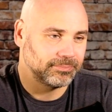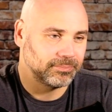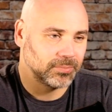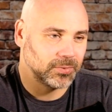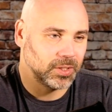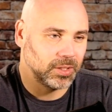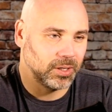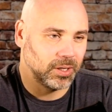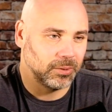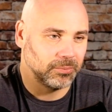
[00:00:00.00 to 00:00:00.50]

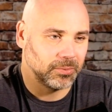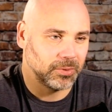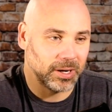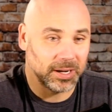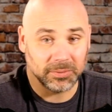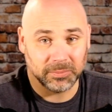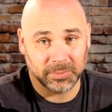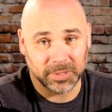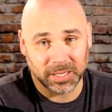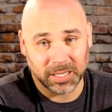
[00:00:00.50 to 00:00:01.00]
you know, there
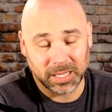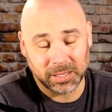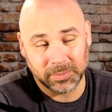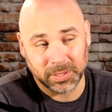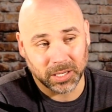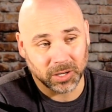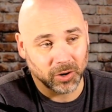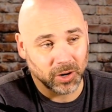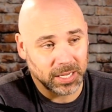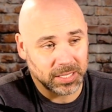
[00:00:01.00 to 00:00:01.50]
hadn't
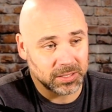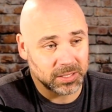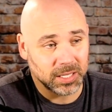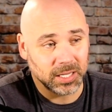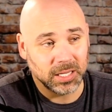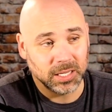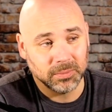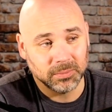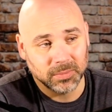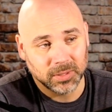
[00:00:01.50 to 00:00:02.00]
been a great
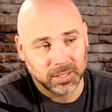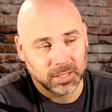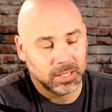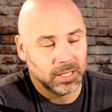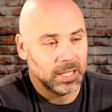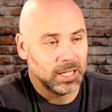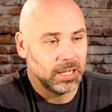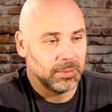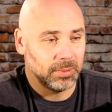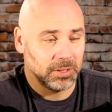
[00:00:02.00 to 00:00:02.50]
team.
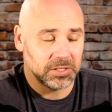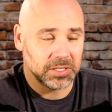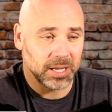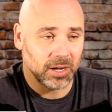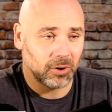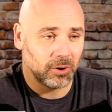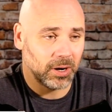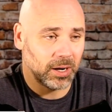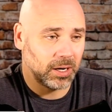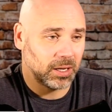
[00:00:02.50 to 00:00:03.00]
But the
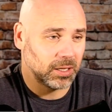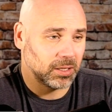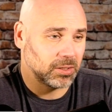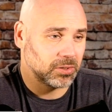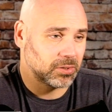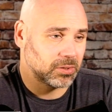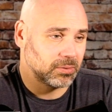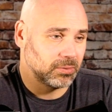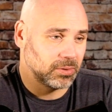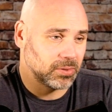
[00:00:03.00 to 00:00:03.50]
tailgating
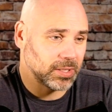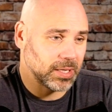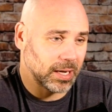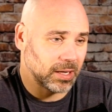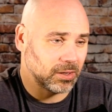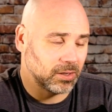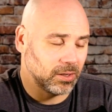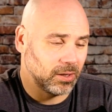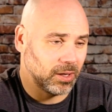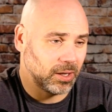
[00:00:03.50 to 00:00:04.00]
is
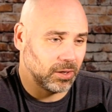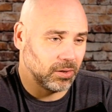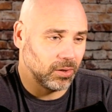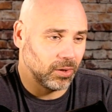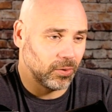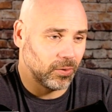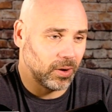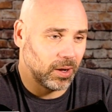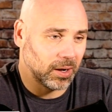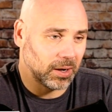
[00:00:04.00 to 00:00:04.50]
second to none in
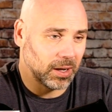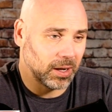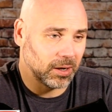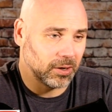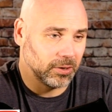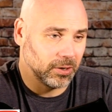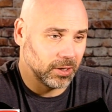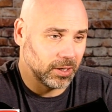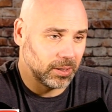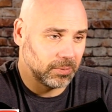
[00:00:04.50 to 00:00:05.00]
Little Rock, I
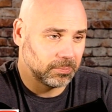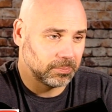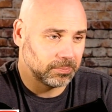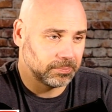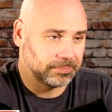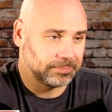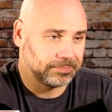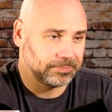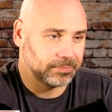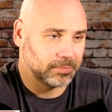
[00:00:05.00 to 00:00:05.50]
agree.
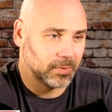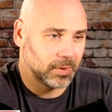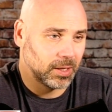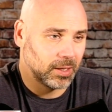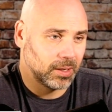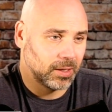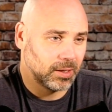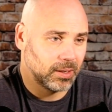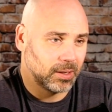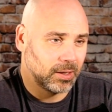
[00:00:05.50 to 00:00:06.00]

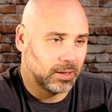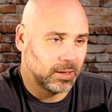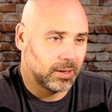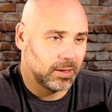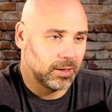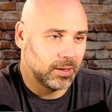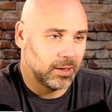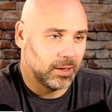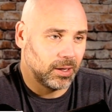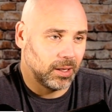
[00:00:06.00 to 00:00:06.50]

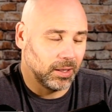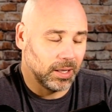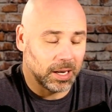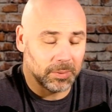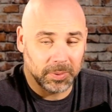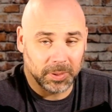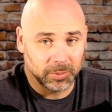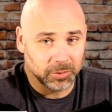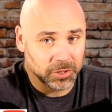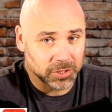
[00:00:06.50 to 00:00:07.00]
A lot of
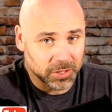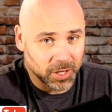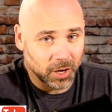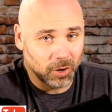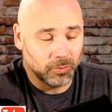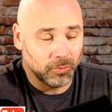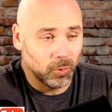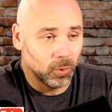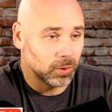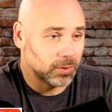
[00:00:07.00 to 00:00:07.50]
people just go
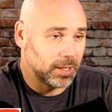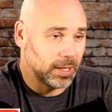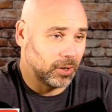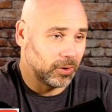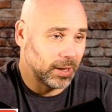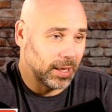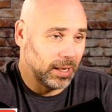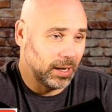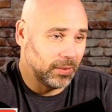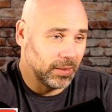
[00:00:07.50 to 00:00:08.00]
for
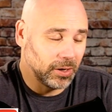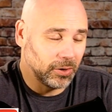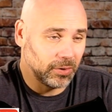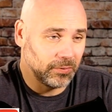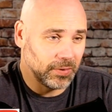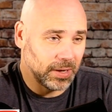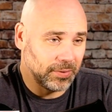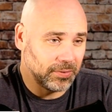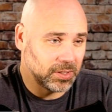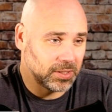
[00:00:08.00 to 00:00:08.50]
tailgating. They don't
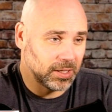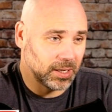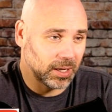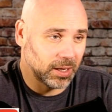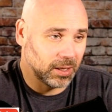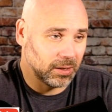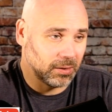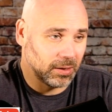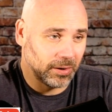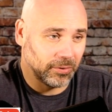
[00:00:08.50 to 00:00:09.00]
even have a
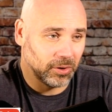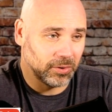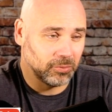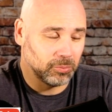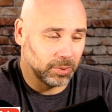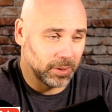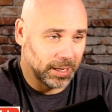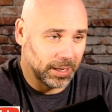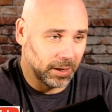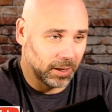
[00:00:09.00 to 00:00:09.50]
ticket and never even
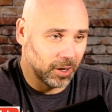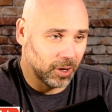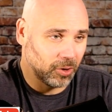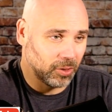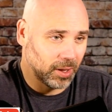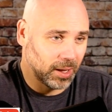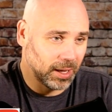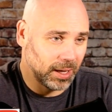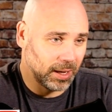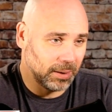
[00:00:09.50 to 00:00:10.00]
plan to go to the
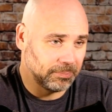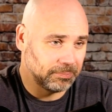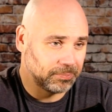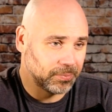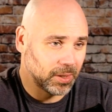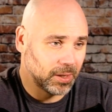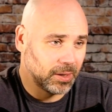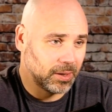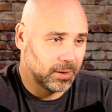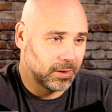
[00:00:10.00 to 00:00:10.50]
game.
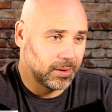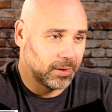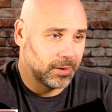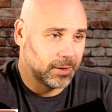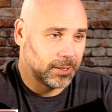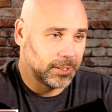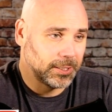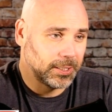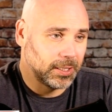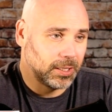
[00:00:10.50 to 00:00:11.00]

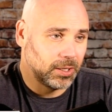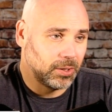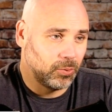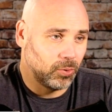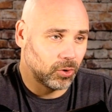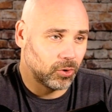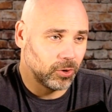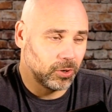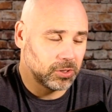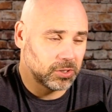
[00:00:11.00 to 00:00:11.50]

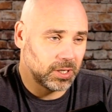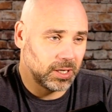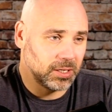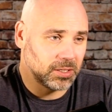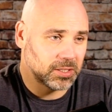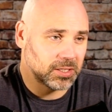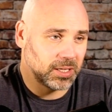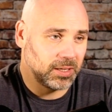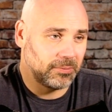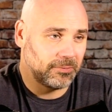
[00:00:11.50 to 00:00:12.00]
Recruits need to
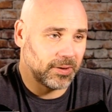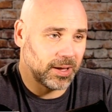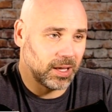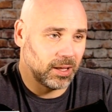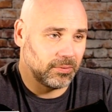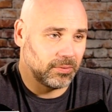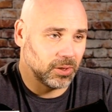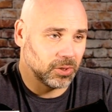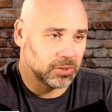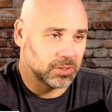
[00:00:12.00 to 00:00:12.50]
see
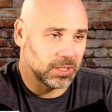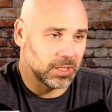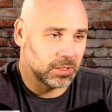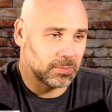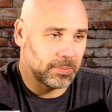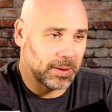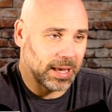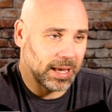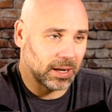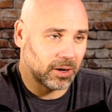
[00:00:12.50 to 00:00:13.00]
Fayetteville, says
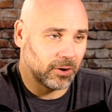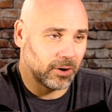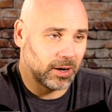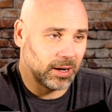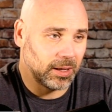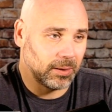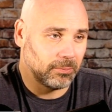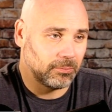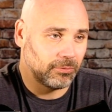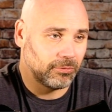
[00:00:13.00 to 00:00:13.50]
Pat
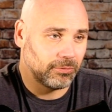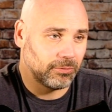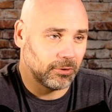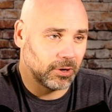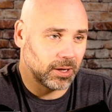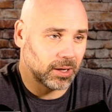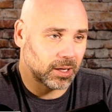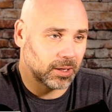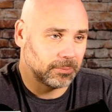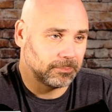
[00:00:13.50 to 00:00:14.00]
Graham.
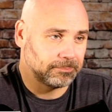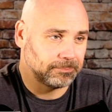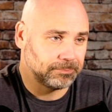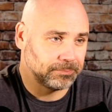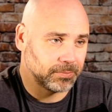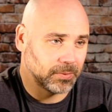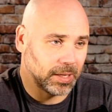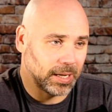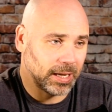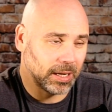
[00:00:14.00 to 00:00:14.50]
Frick.
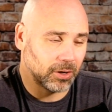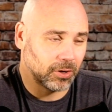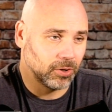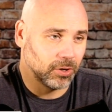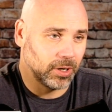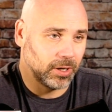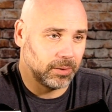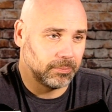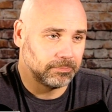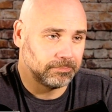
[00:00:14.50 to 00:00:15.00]
I
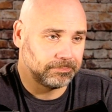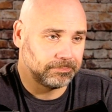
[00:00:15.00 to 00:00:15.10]
agree.